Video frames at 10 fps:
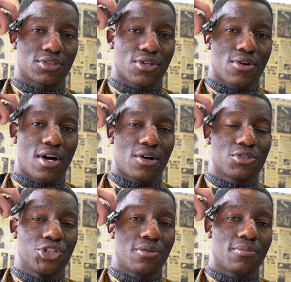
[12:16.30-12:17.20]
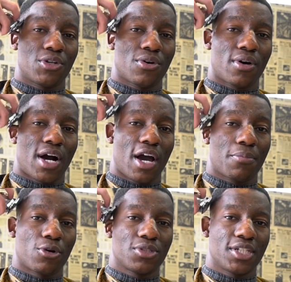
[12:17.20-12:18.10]
So I consume, high
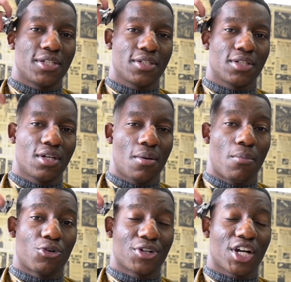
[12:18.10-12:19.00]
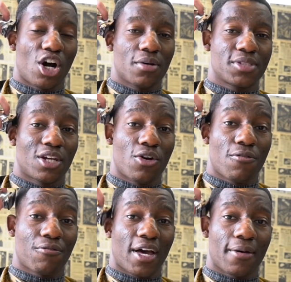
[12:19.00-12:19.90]
protein, moderate carbs, and low
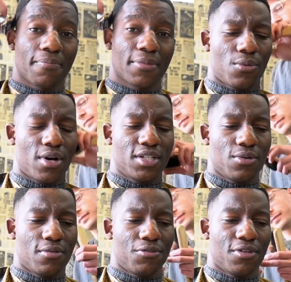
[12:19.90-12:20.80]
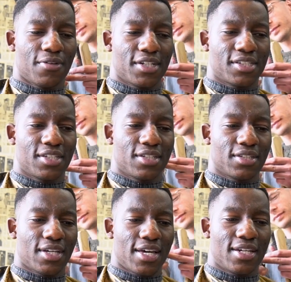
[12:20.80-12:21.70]
fat. What I do with university
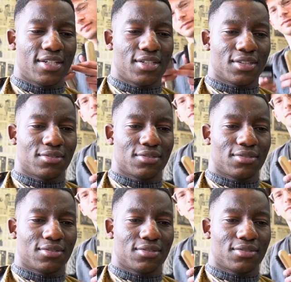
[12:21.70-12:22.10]
and